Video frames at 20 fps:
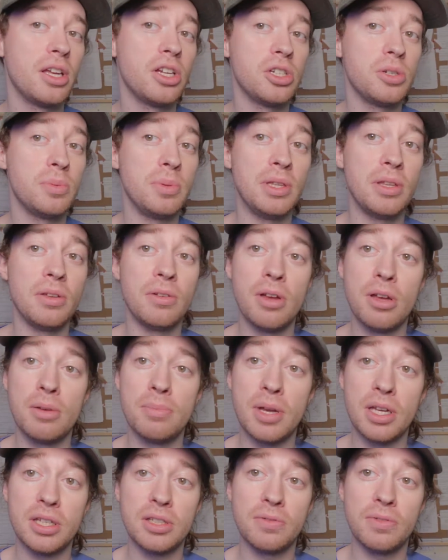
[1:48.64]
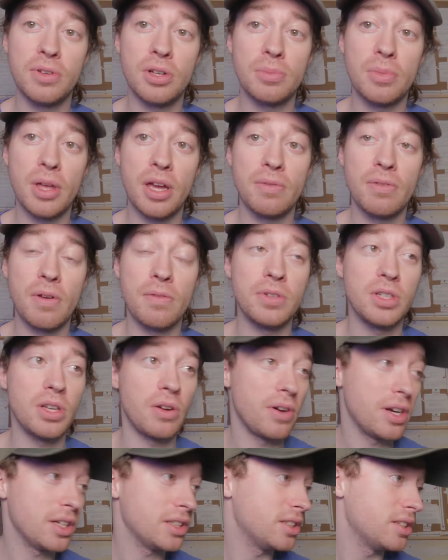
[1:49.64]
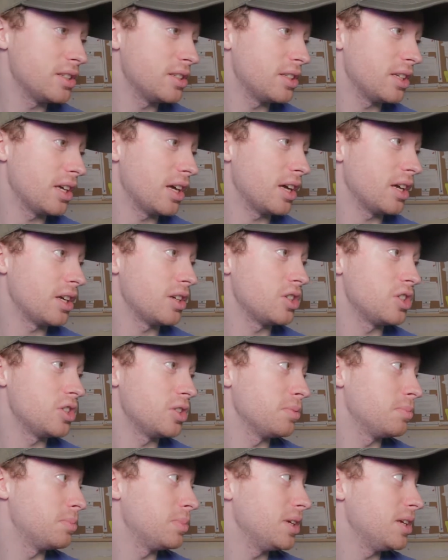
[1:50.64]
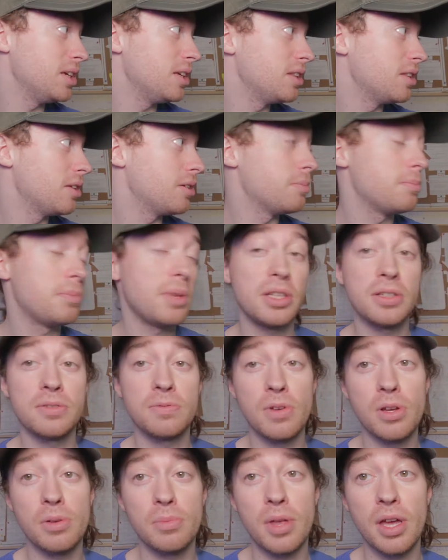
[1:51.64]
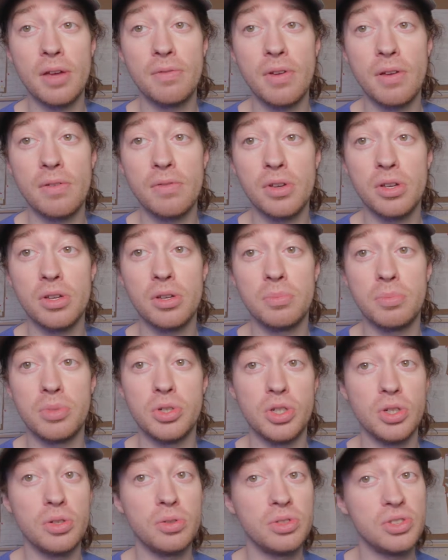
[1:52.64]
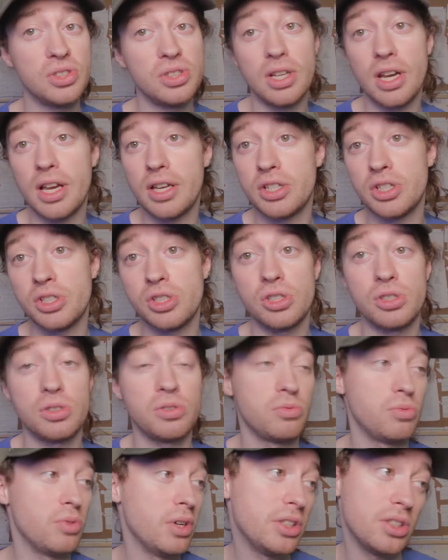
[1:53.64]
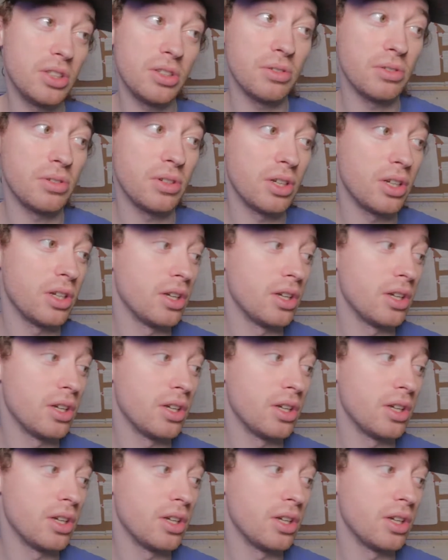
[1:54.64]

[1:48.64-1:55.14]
should be the best film that I've ever directed, and should be the best film that I've ever produced / written.